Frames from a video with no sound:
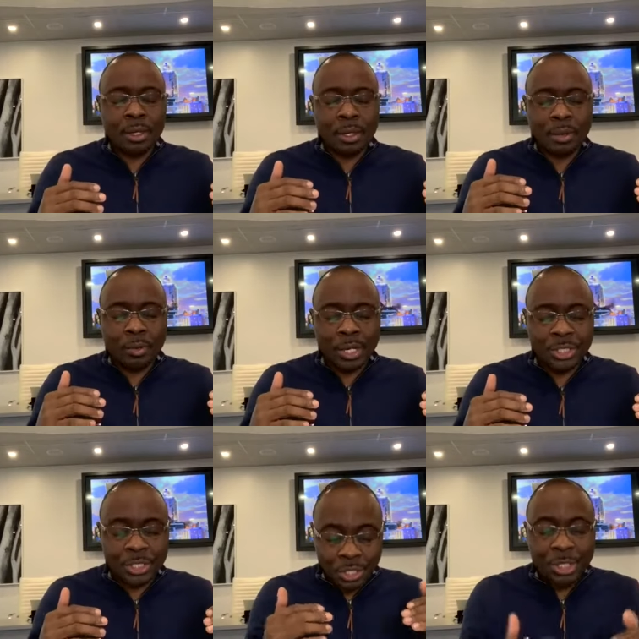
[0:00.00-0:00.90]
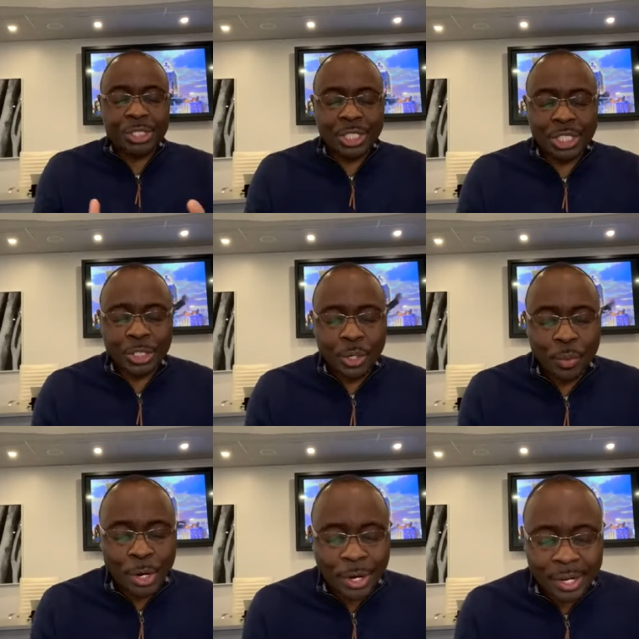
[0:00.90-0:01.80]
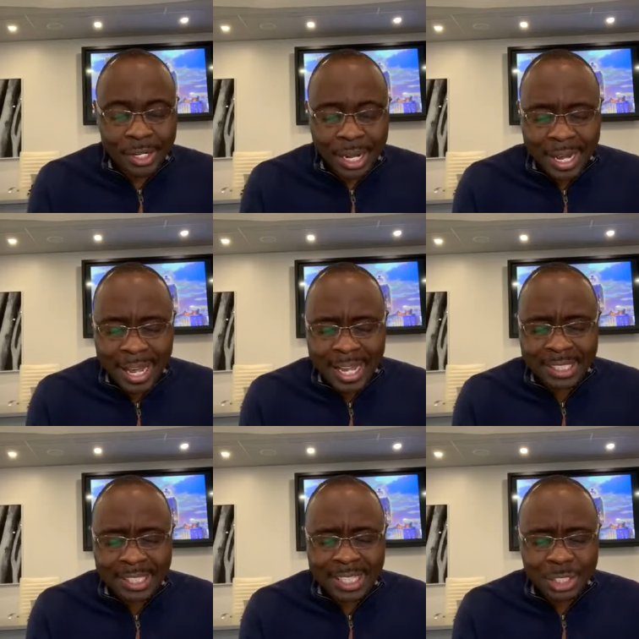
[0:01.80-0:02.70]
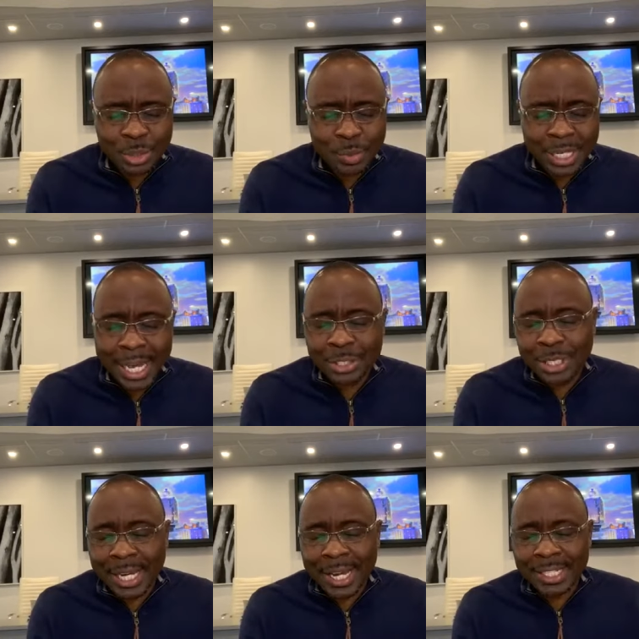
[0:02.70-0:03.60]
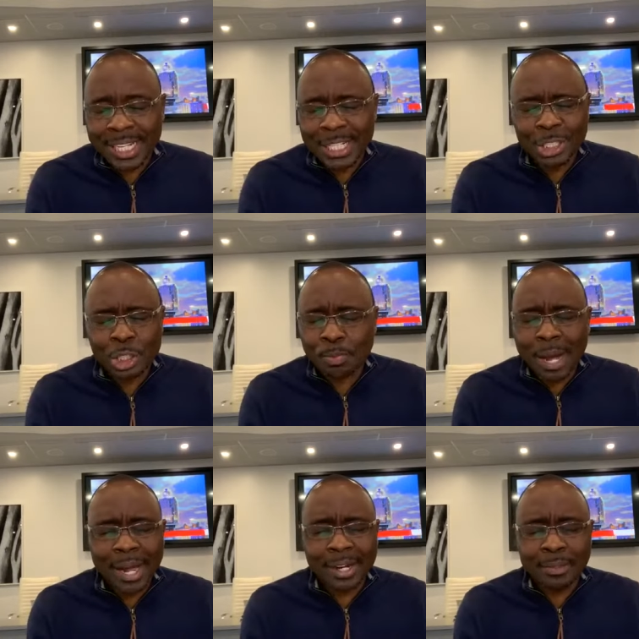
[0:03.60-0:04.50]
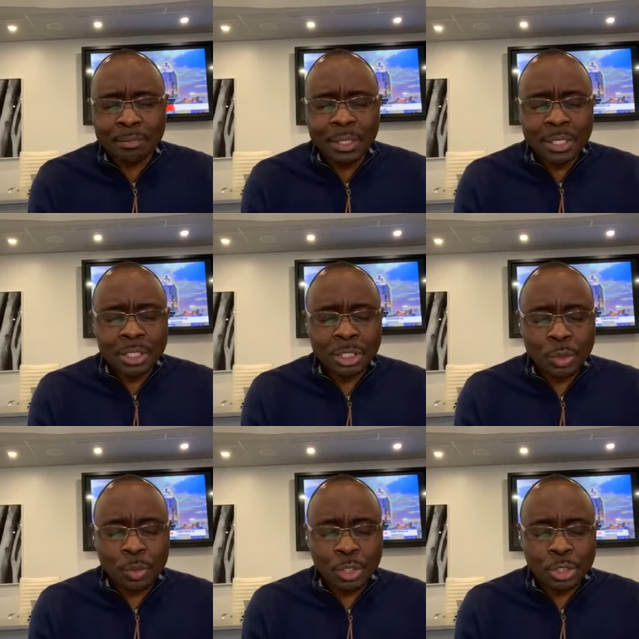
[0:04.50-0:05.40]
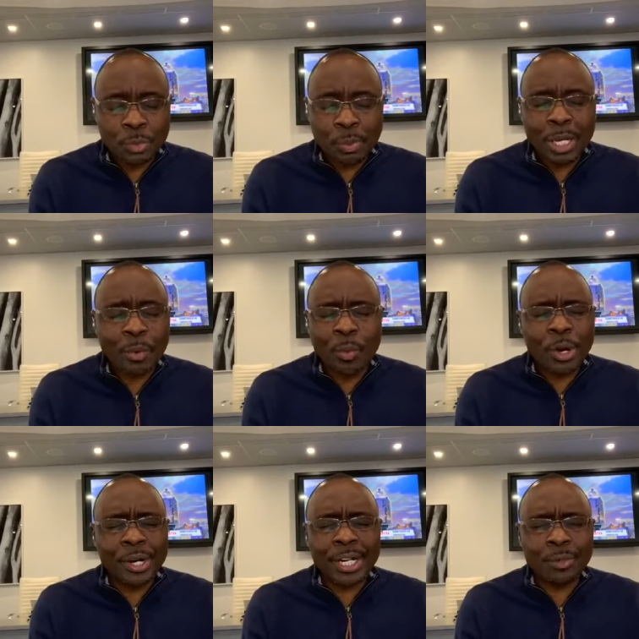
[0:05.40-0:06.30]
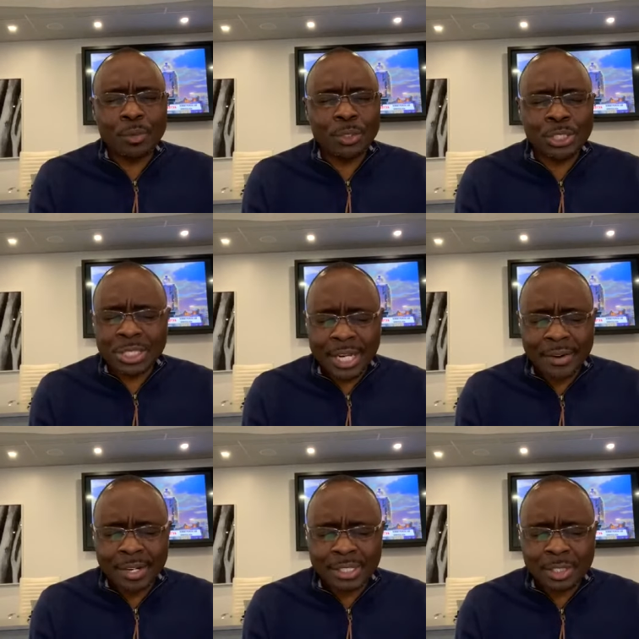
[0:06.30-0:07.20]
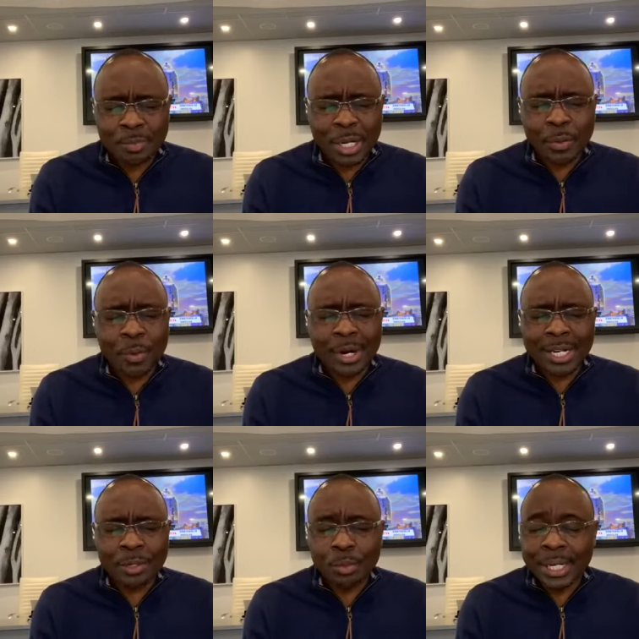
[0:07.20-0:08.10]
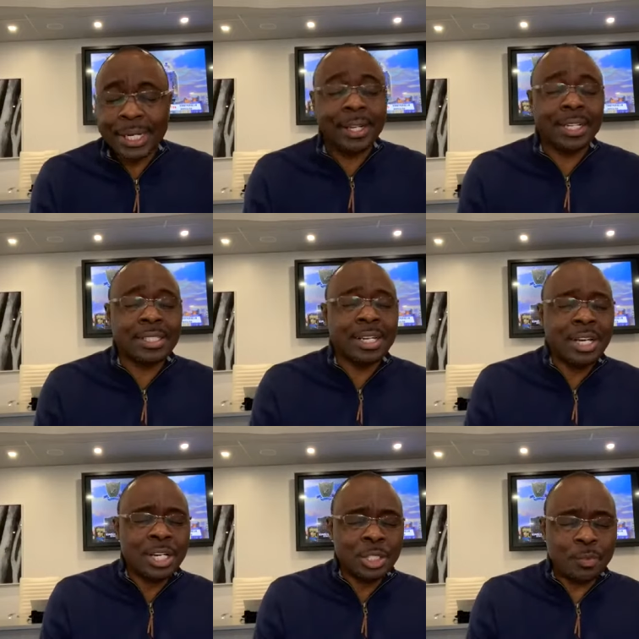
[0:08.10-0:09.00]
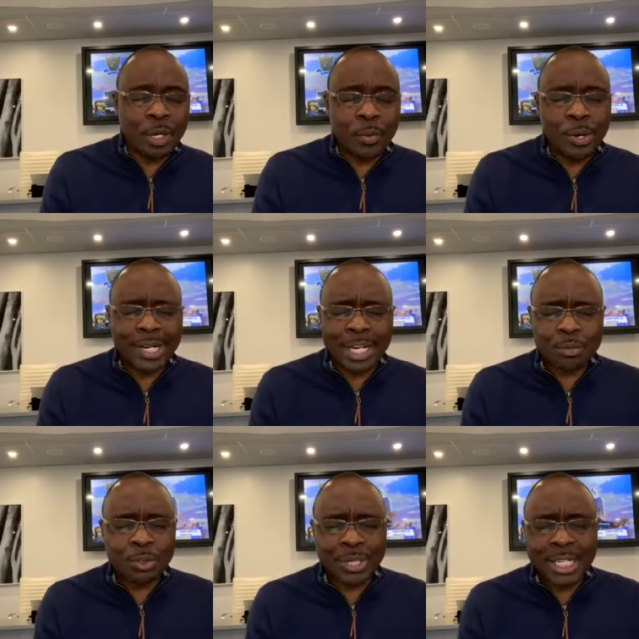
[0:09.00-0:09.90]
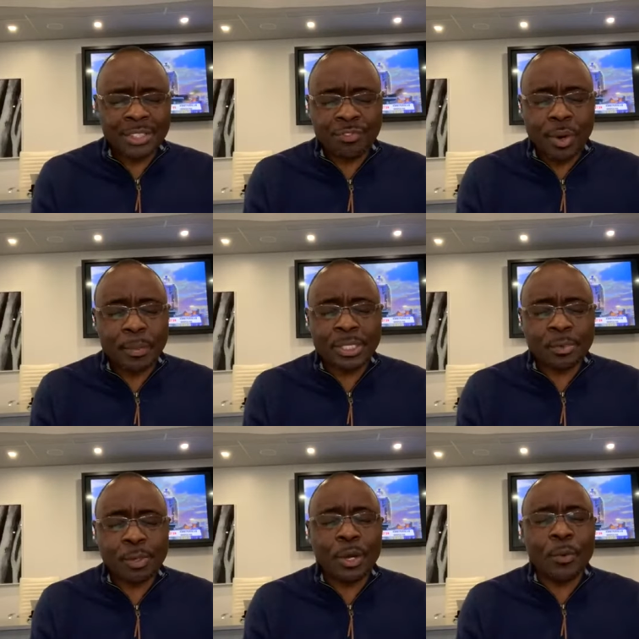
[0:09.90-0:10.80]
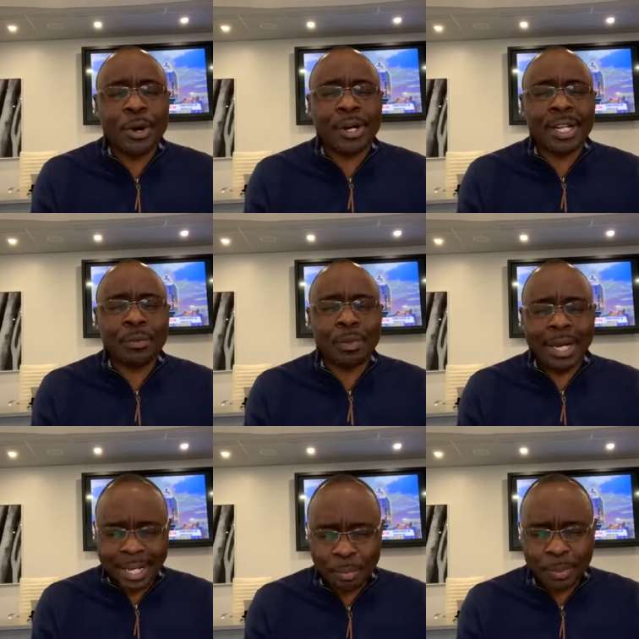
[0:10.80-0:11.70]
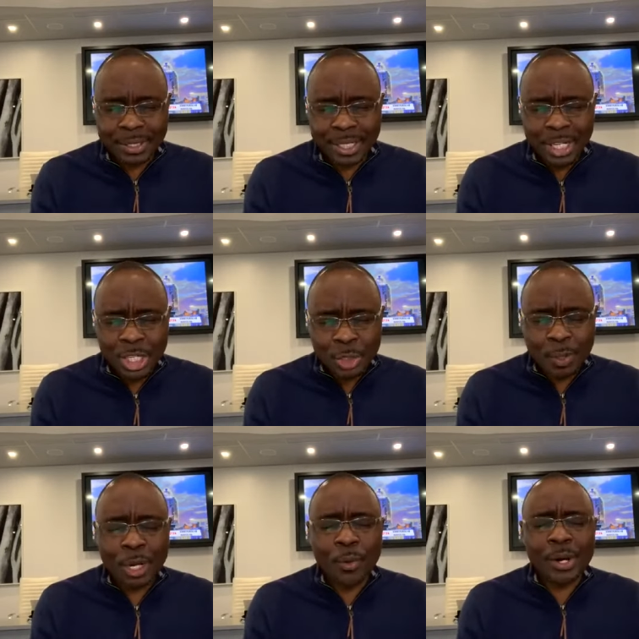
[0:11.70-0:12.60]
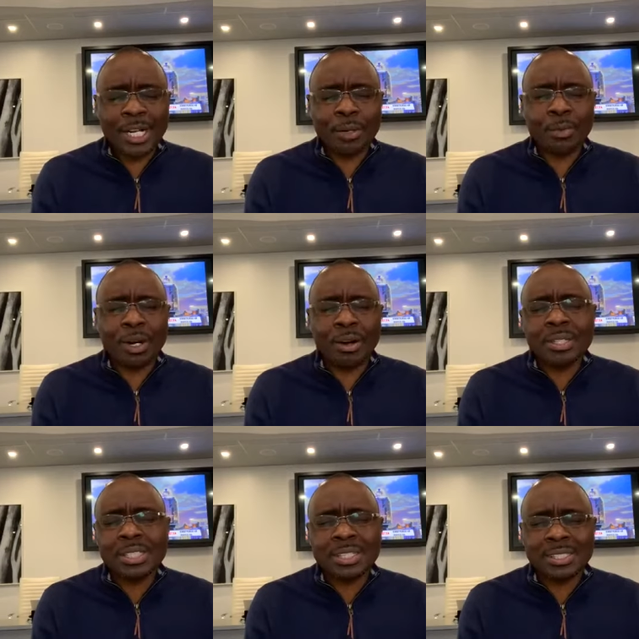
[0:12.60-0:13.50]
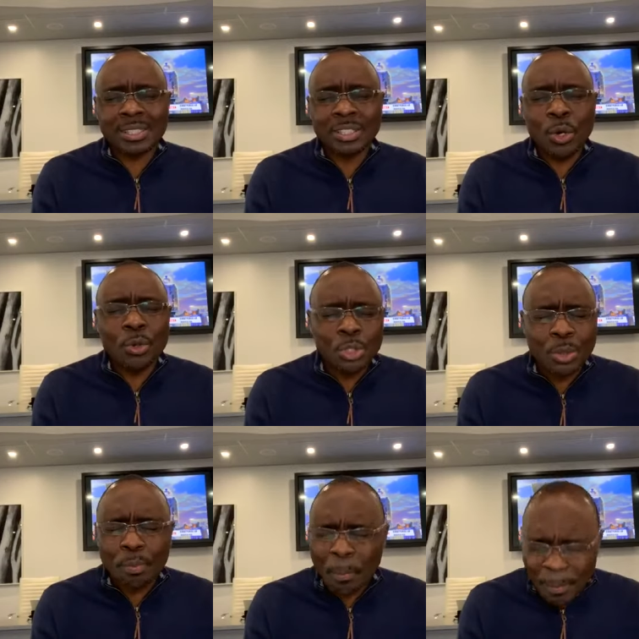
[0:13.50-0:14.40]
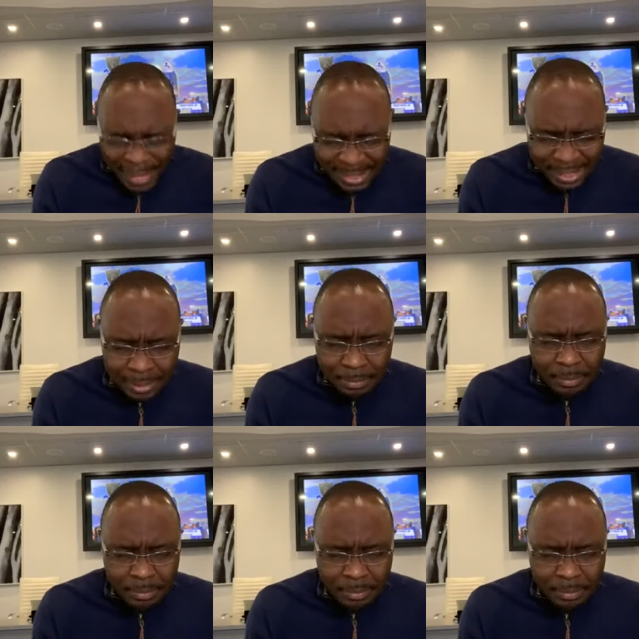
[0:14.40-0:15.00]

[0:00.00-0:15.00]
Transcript: uh, we surgeon in your word. I ask that you will educate, inspire, you will speak a word that will stir us, speak a word that will heal us, speak a word that will transform us, speak a word that will help us, speak a word that will cause us to know you better